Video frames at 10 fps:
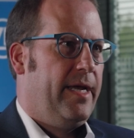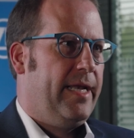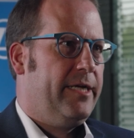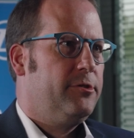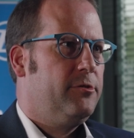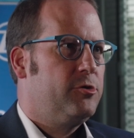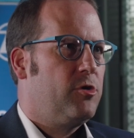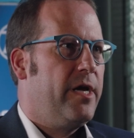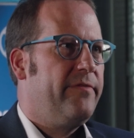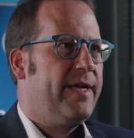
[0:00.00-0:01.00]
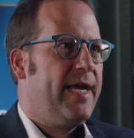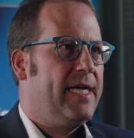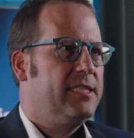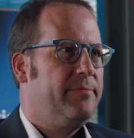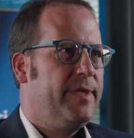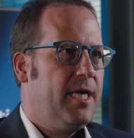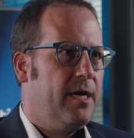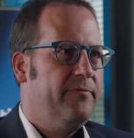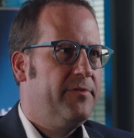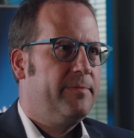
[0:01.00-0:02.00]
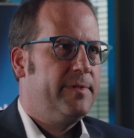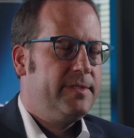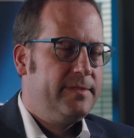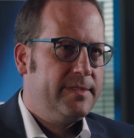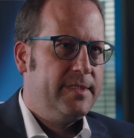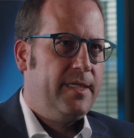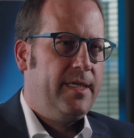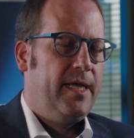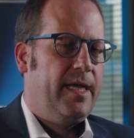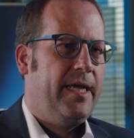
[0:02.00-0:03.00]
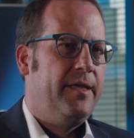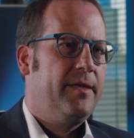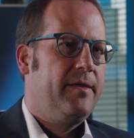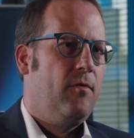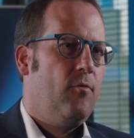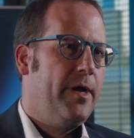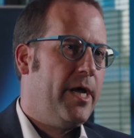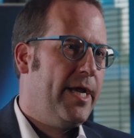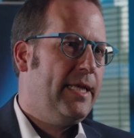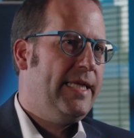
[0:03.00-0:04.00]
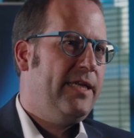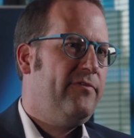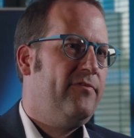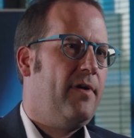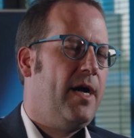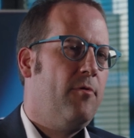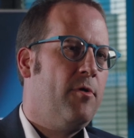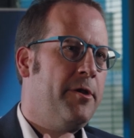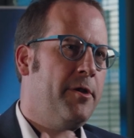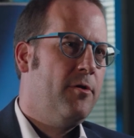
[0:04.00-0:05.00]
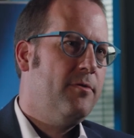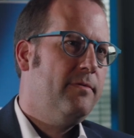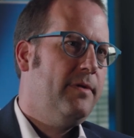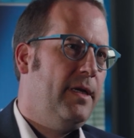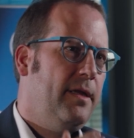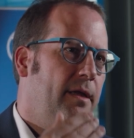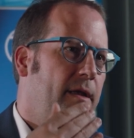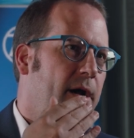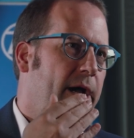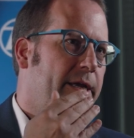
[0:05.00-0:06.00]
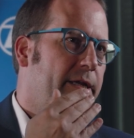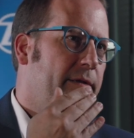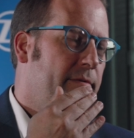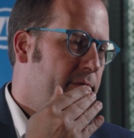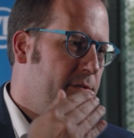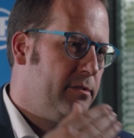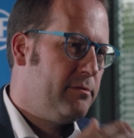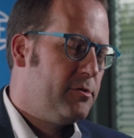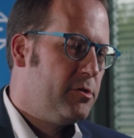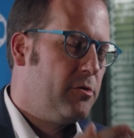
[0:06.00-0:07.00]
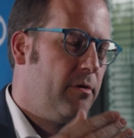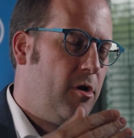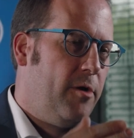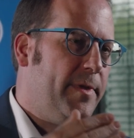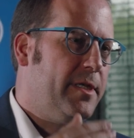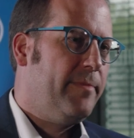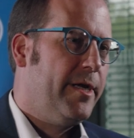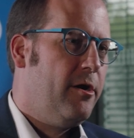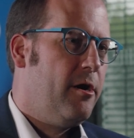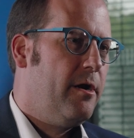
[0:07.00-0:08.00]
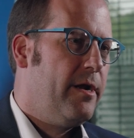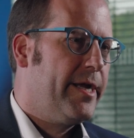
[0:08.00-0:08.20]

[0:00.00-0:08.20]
Electrical driving has to be comfortable. And when I leave, I want to know I can just hop into my car,